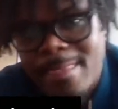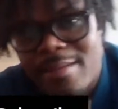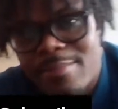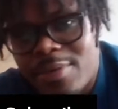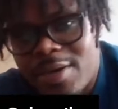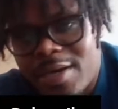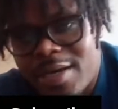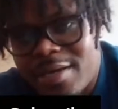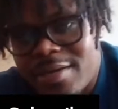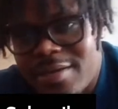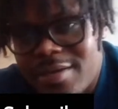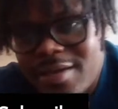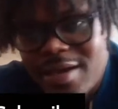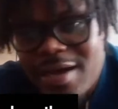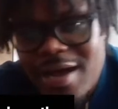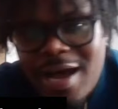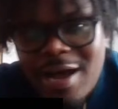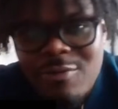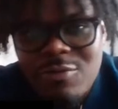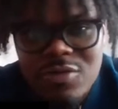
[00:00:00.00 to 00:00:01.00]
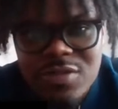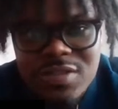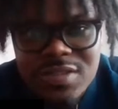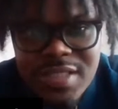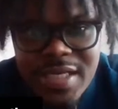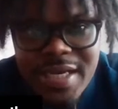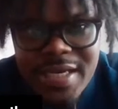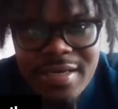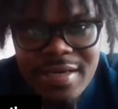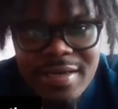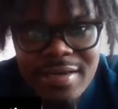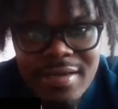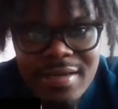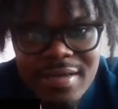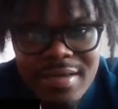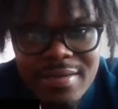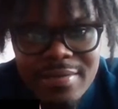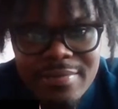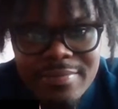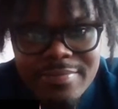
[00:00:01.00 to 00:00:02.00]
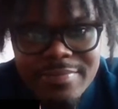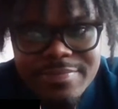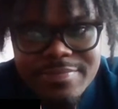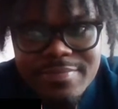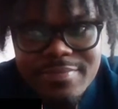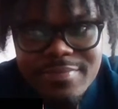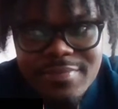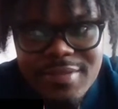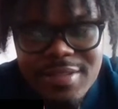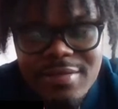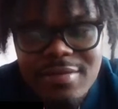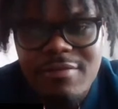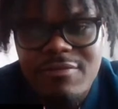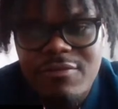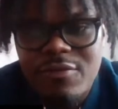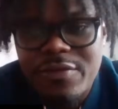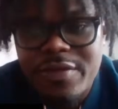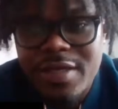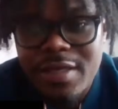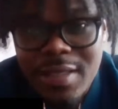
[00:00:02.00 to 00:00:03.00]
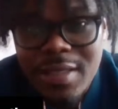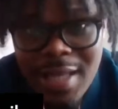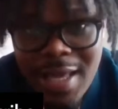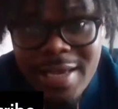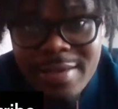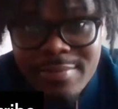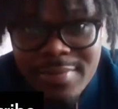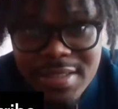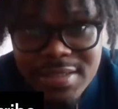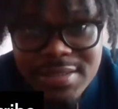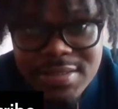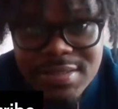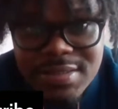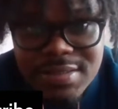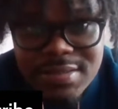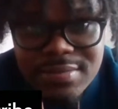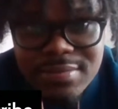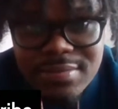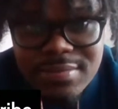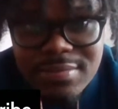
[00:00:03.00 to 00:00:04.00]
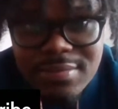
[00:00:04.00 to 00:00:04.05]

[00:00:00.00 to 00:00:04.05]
but I will say for the alignments,